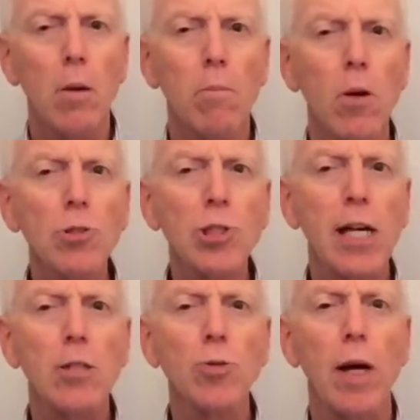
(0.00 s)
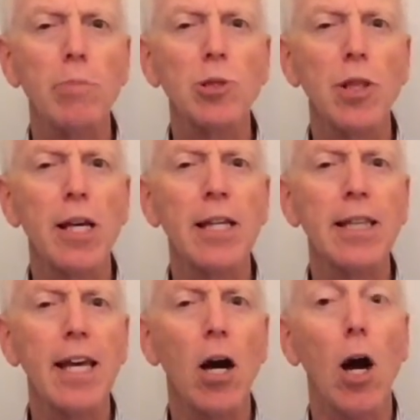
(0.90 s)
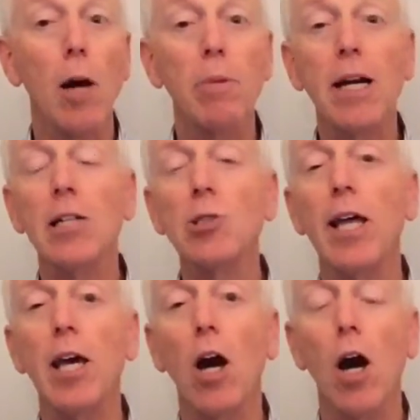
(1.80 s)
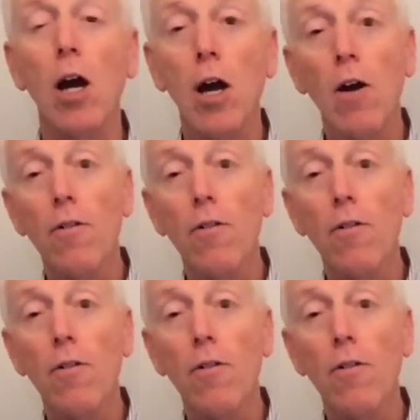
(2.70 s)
Most sales reps think they are because they are